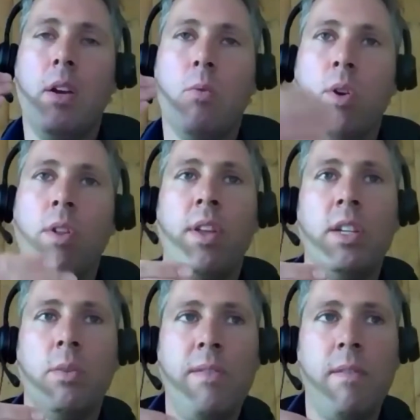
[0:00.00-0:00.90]
one of the
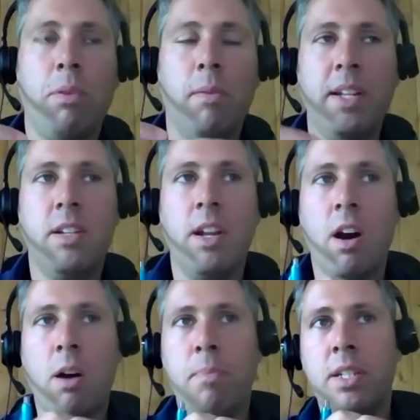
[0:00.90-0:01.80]
things that we've implemented in
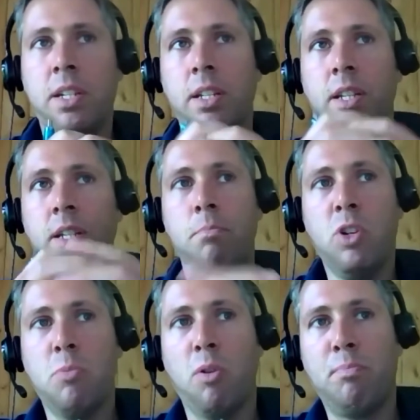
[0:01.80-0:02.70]
our business is a
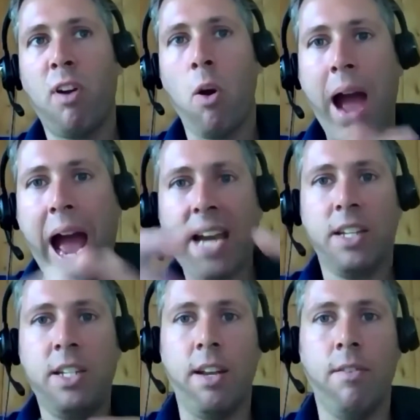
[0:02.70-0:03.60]
much more
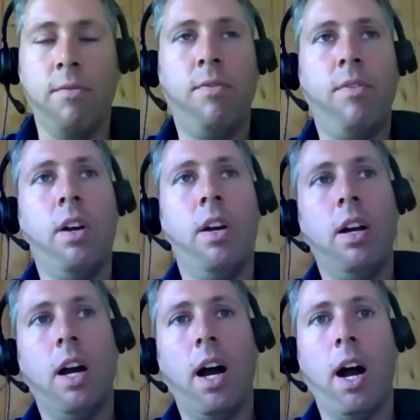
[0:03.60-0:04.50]
proactive
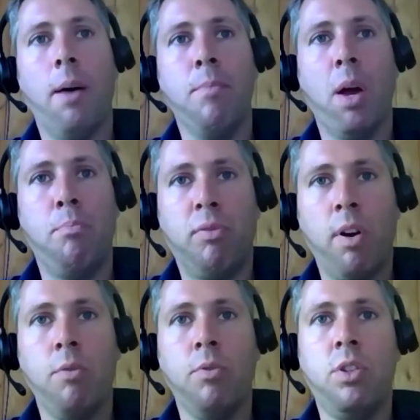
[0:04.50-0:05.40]

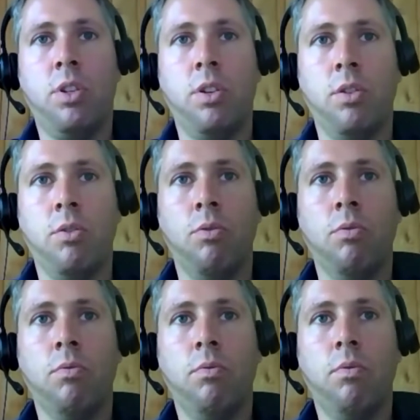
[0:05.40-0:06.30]
approach
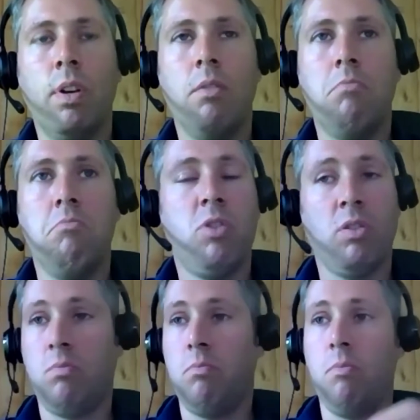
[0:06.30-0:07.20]
to
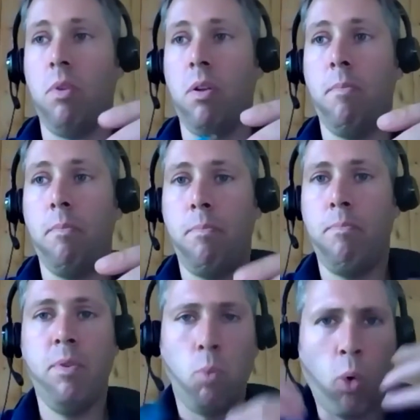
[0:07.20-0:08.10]
just
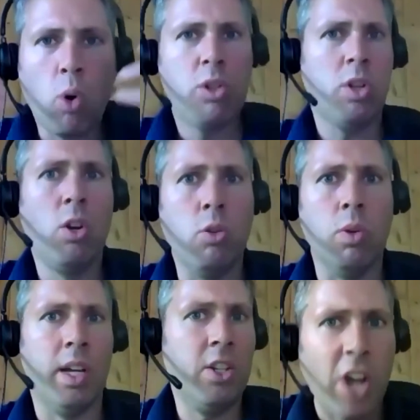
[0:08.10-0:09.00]
water
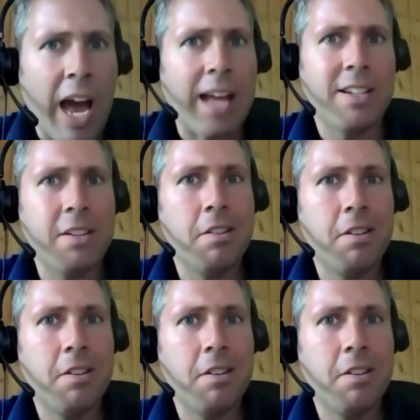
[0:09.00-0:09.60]
cooler chat.